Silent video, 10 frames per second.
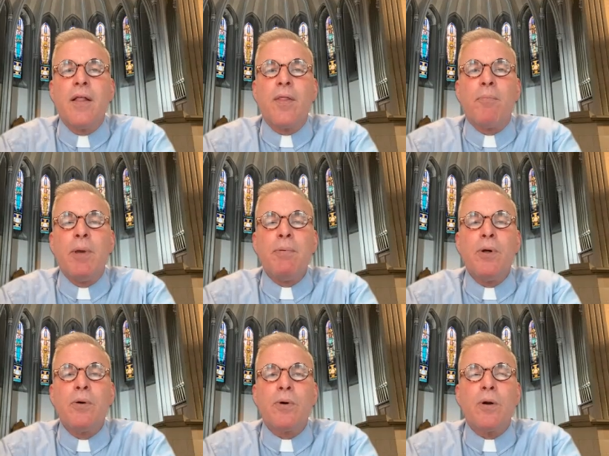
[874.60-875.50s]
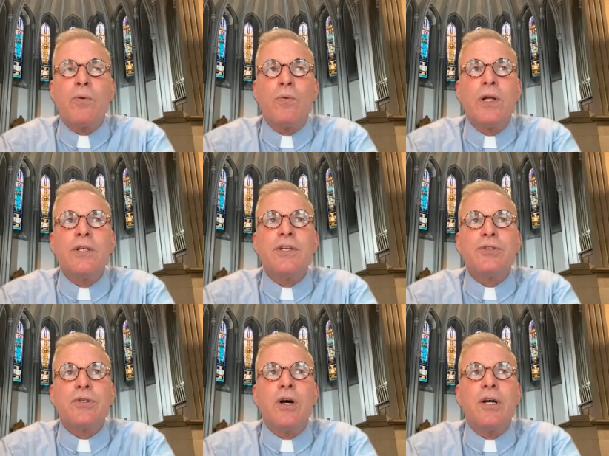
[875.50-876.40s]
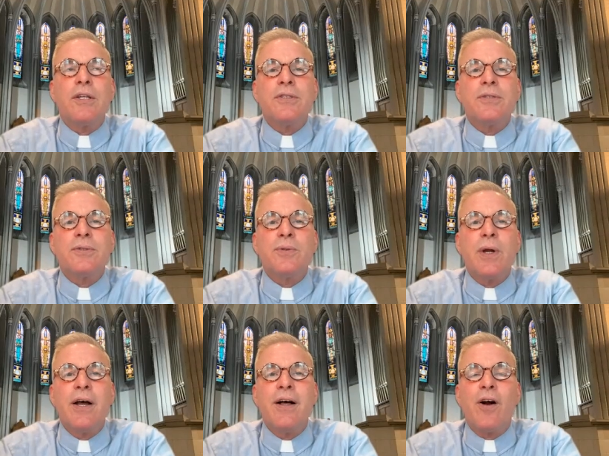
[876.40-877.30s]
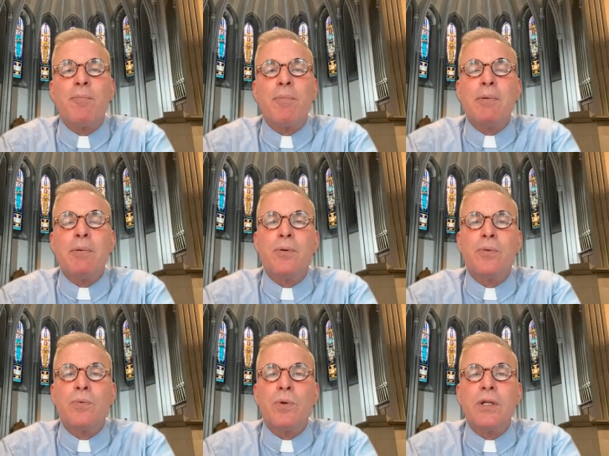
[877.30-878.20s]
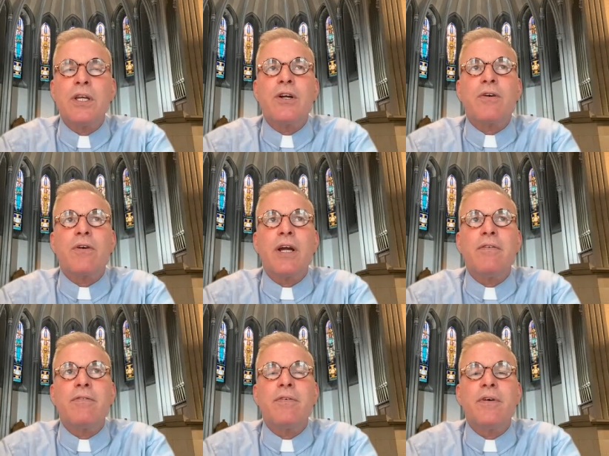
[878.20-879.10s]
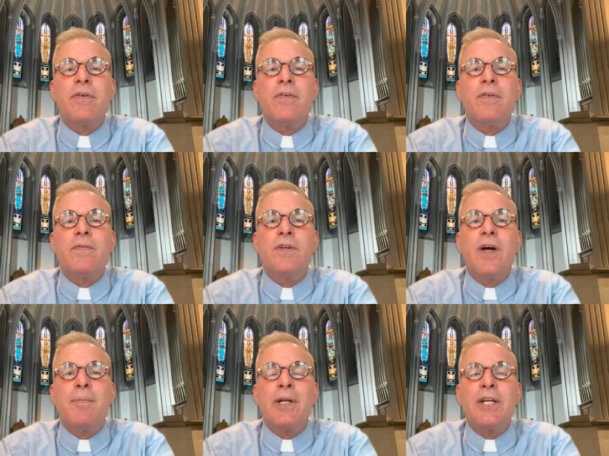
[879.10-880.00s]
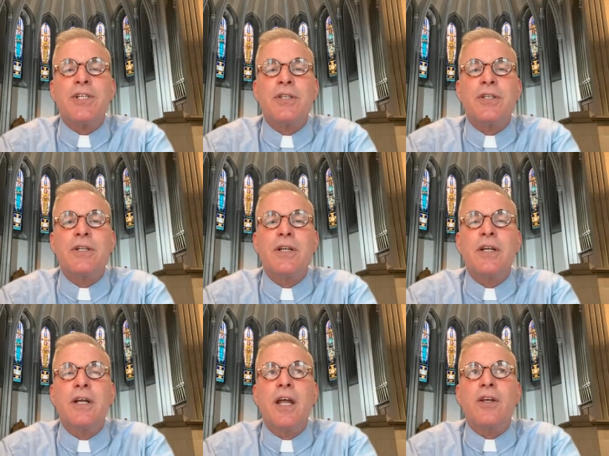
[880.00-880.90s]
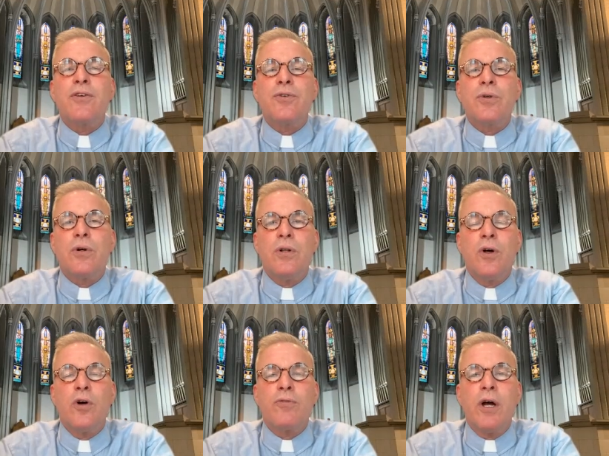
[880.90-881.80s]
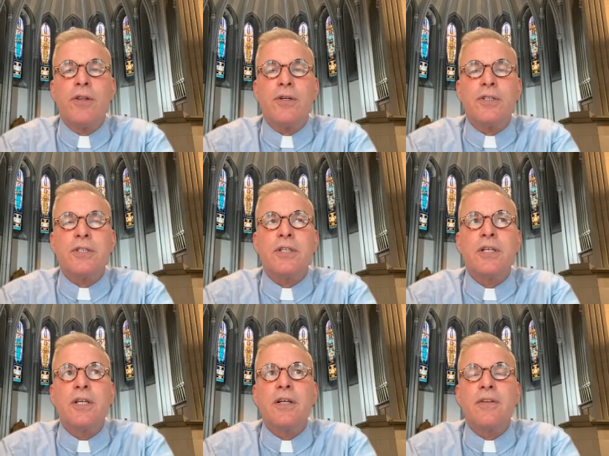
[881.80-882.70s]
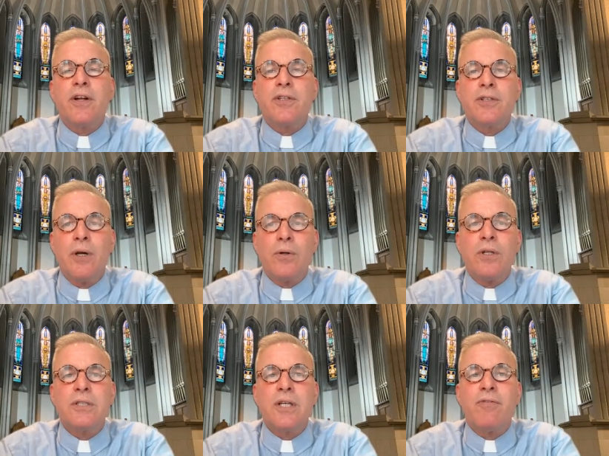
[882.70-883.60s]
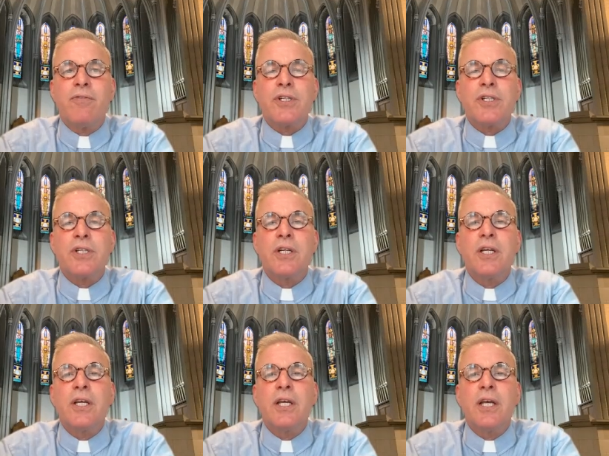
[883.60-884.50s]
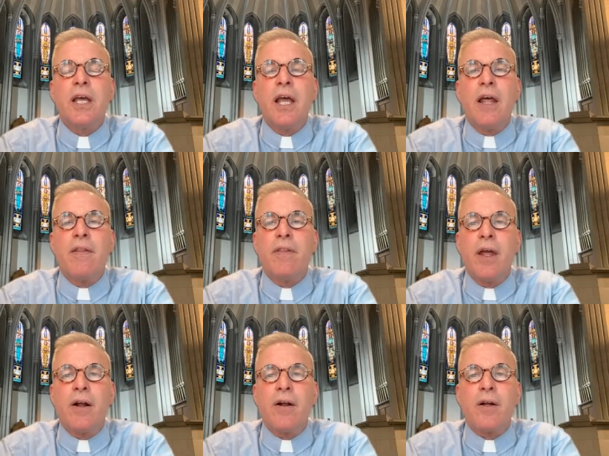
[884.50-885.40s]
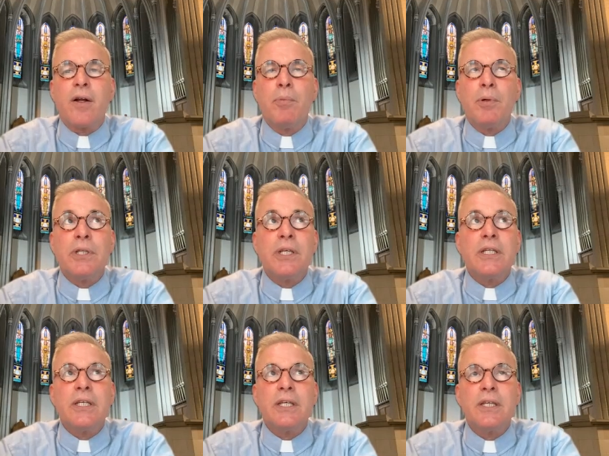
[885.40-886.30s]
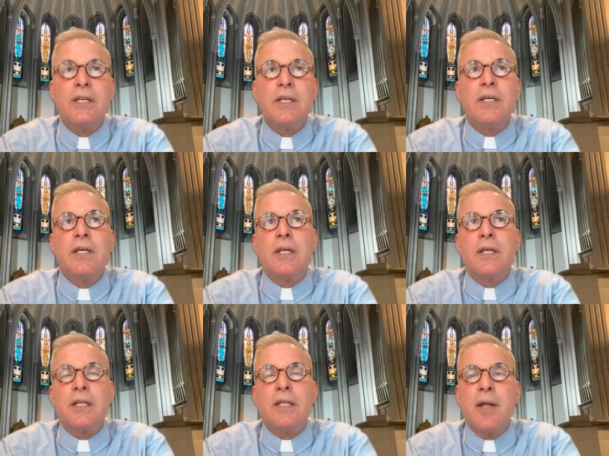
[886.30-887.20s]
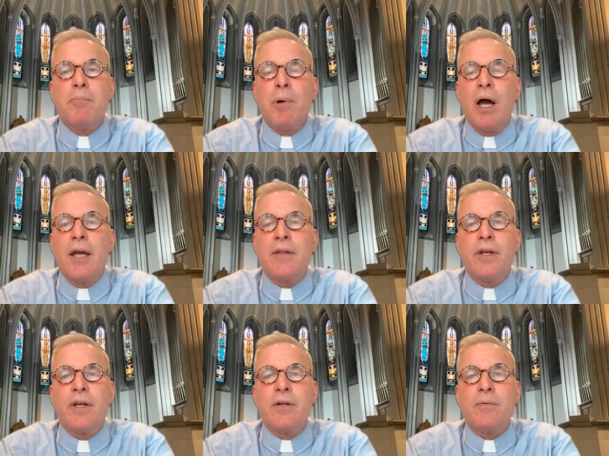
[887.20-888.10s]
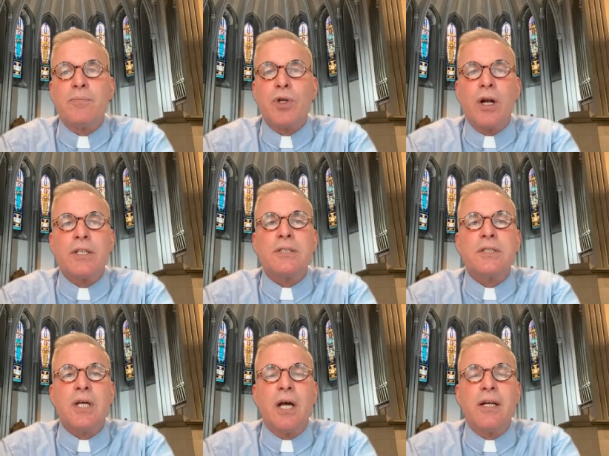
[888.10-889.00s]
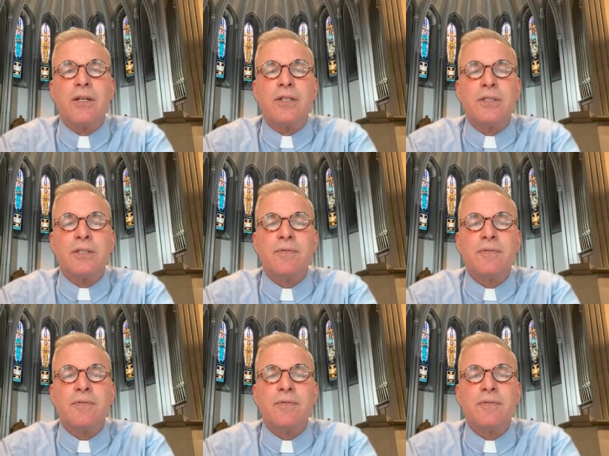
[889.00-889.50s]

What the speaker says: The people who are really drawn to hell are people who really crave domination and control over others. They're totally selfish, and they're completely led by their darkest desires.